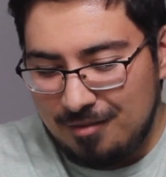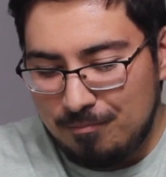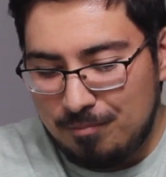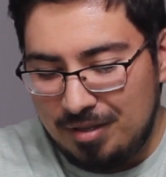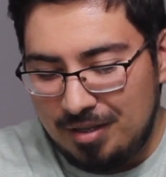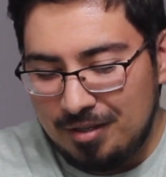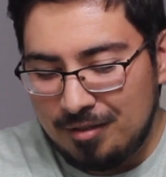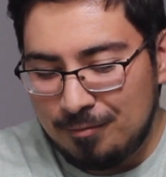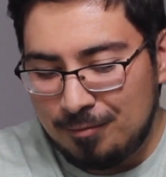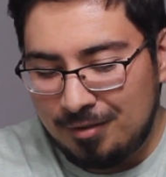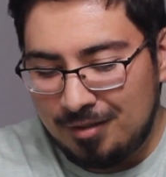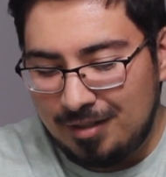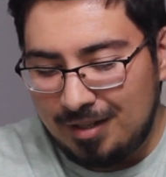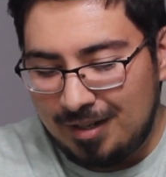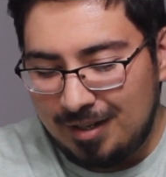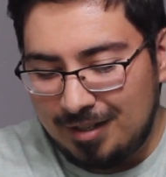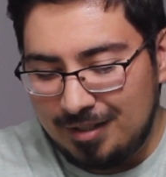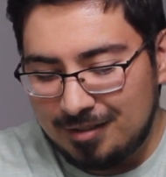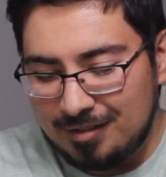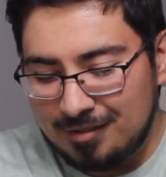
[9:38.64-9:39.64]
big one
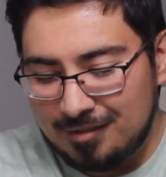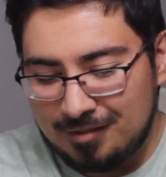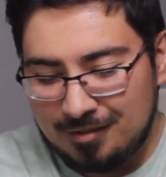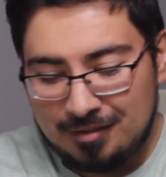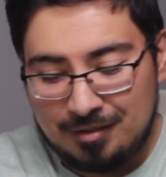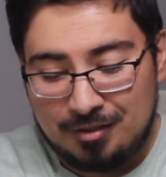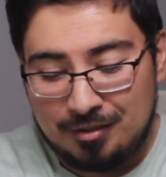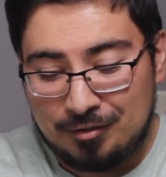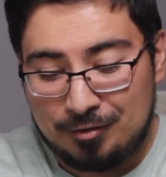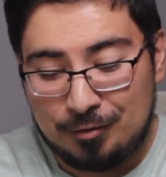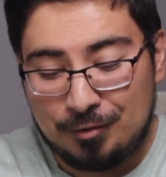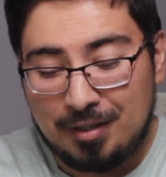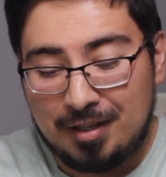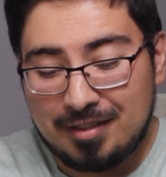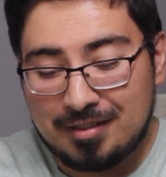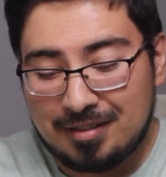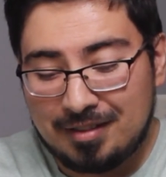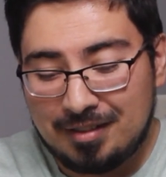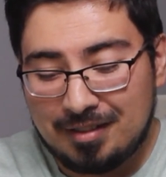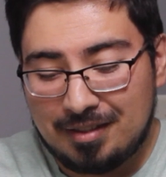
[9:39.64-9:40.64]
asks, do you
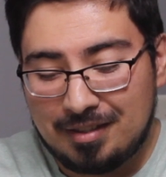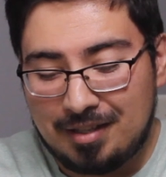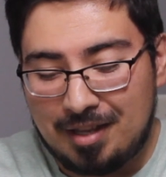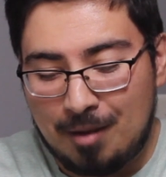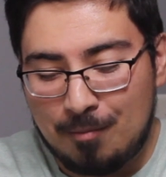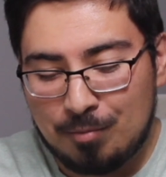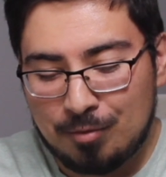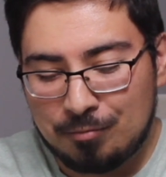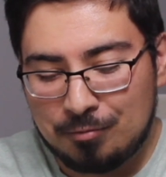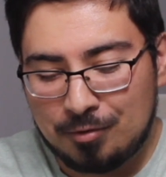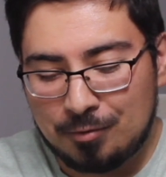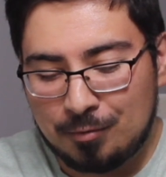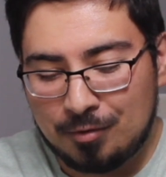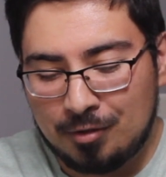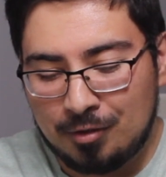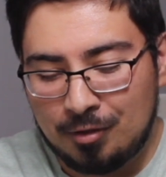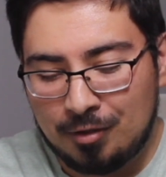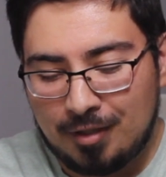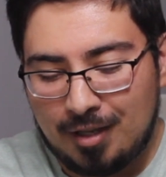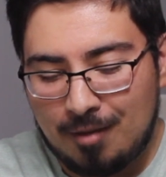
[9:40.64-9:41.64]
guys think the Emperor would
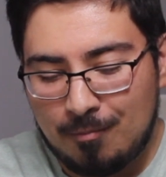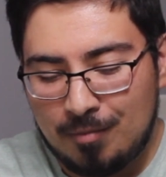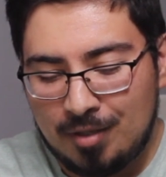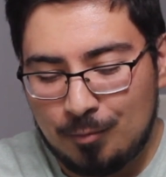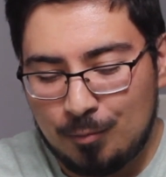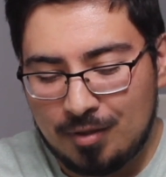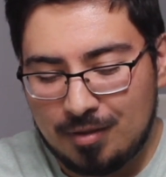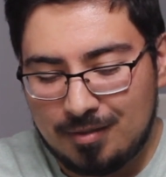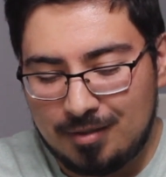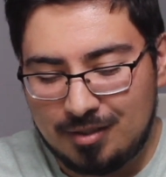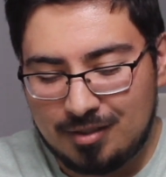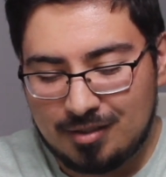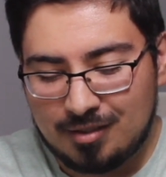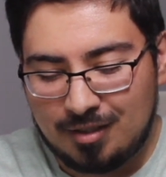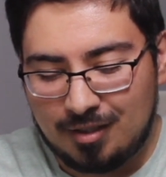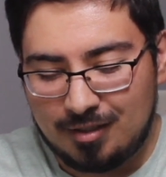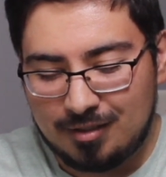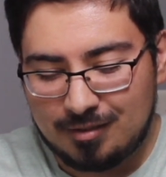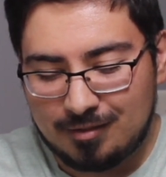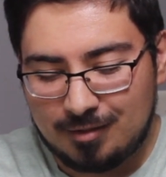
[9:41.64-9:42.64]
look at me with
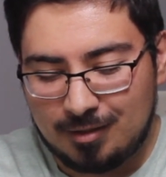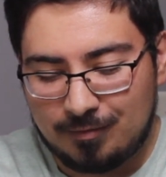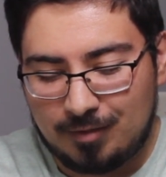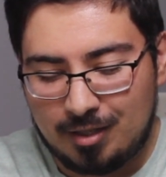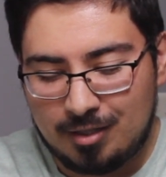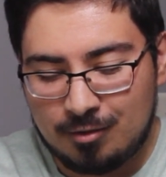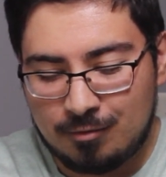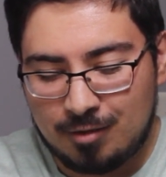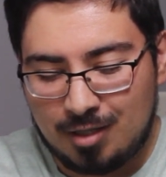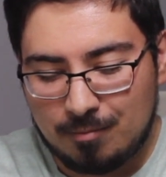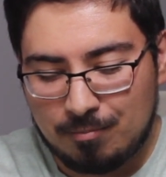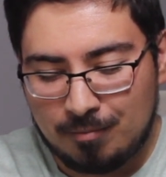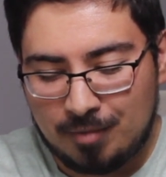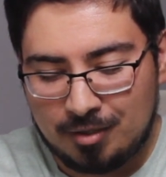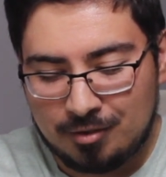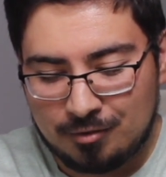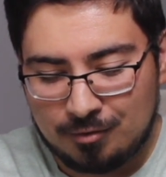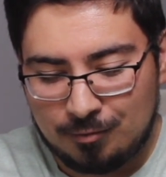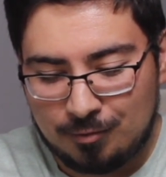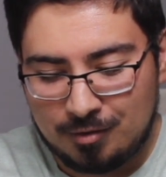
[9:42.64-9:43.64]
disgust if I dropped my
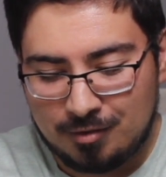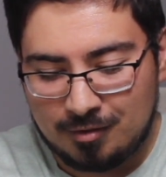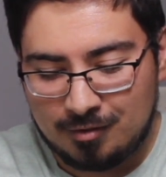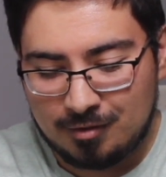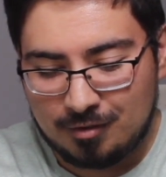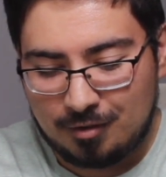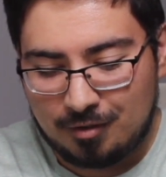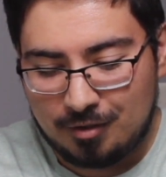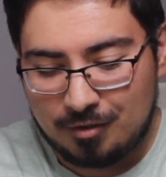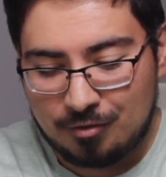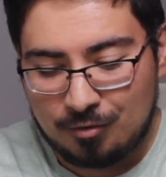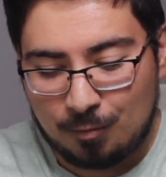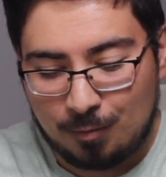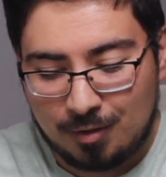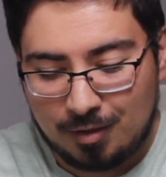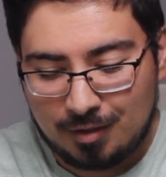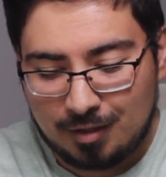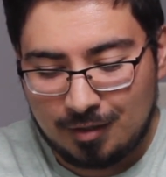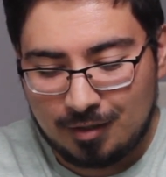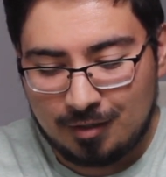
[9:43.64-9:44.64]
shorts and started
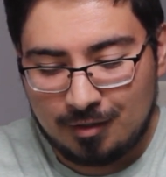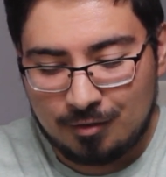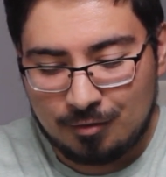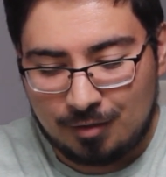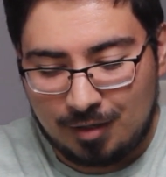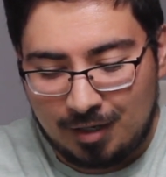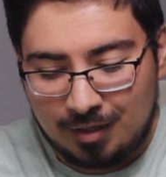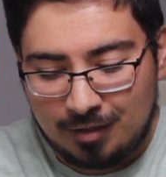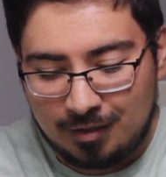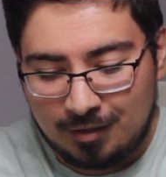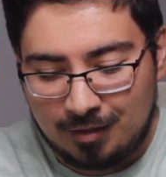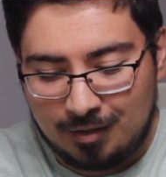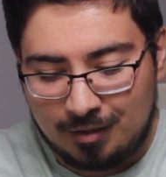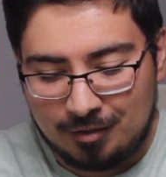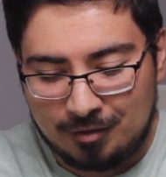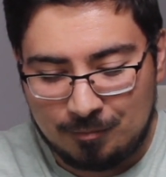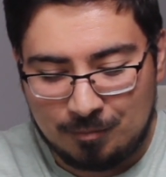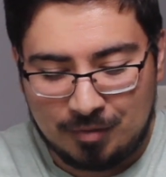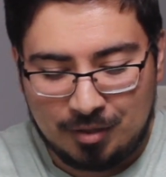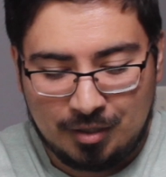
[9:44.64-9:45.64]
twerking and grinding on
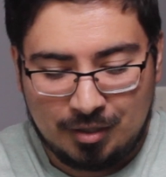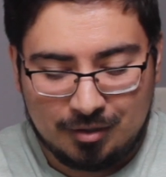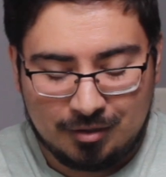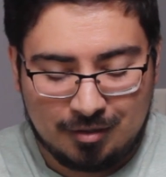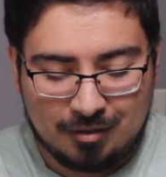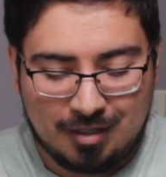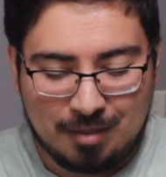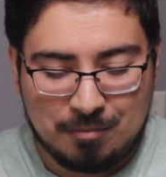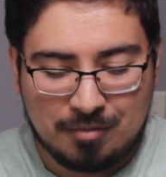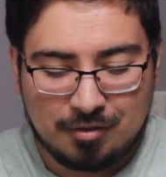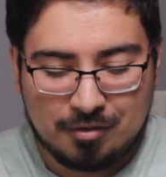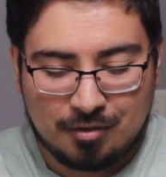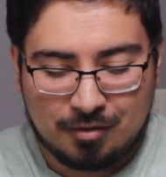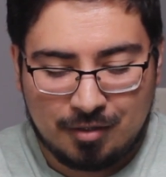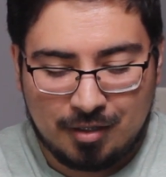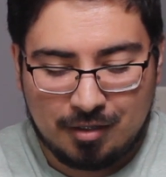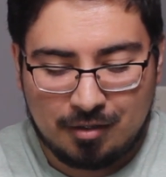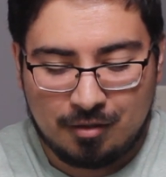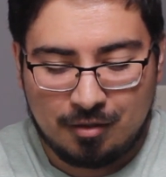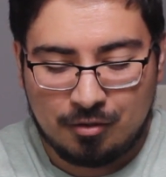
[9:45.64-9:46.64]
him to
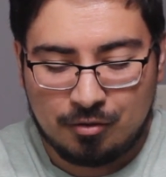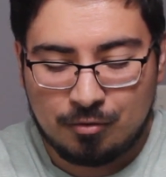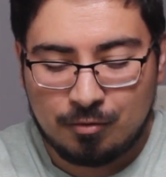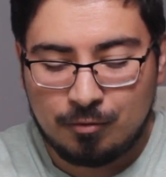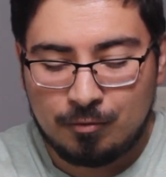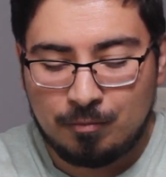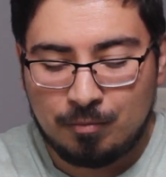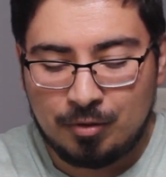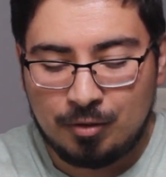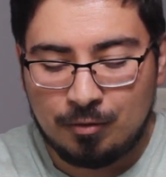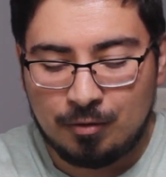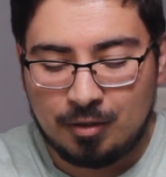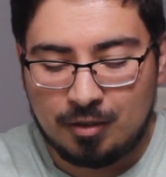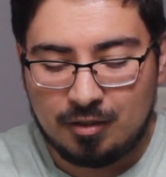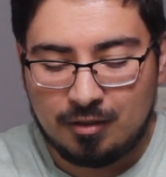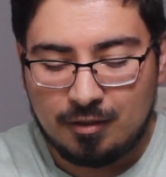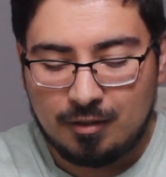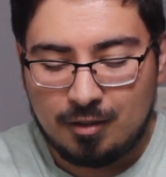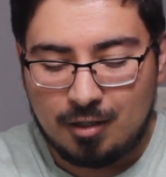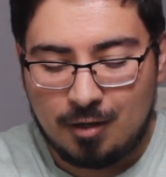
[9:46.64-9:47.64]
demonstrate the true beauty
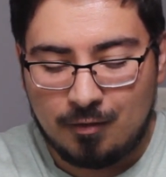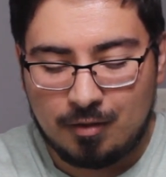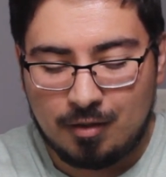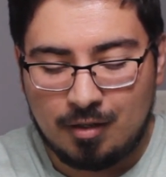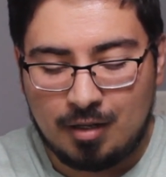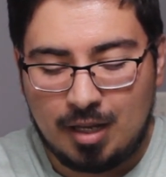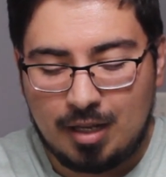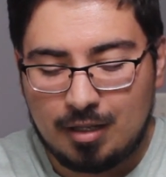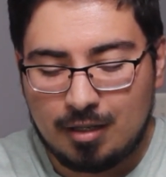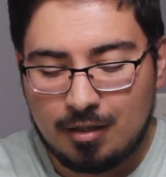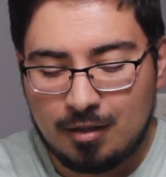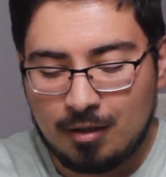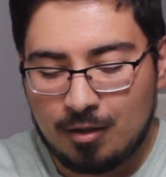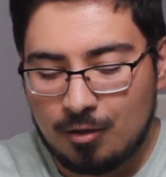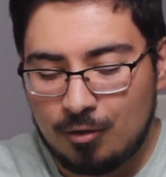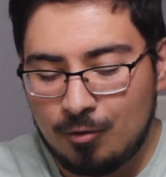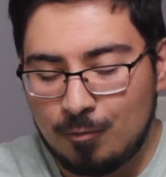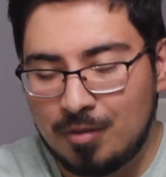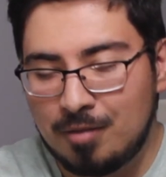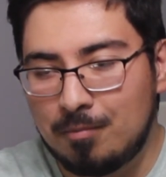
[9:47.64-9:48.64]
of the naked
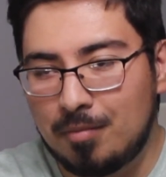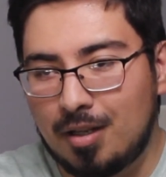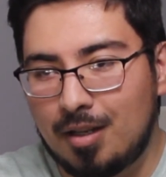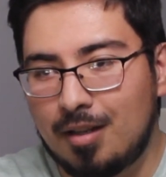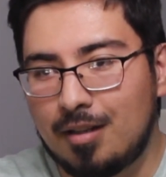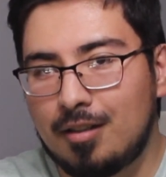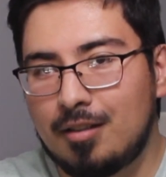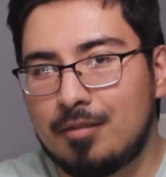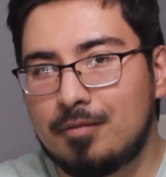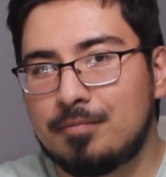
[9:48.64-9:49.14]
human body?